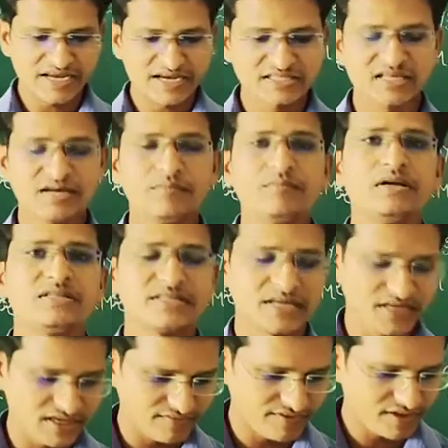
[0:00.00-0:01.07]
examples
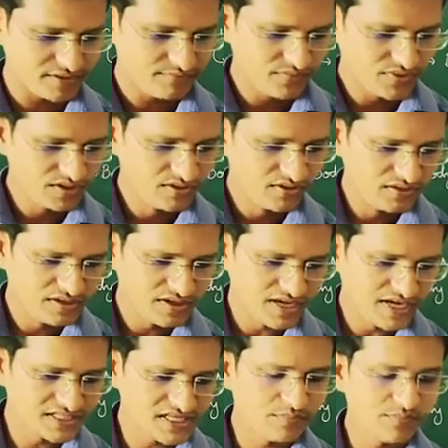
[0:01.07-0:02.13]
are given.
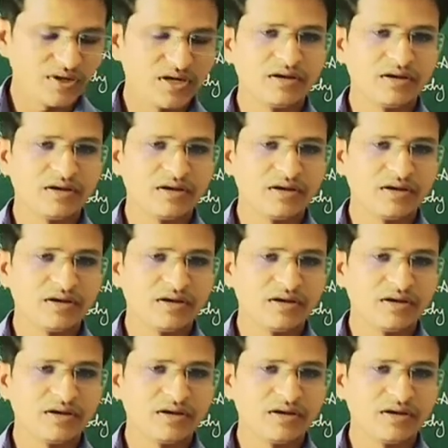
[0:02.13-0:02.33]
Example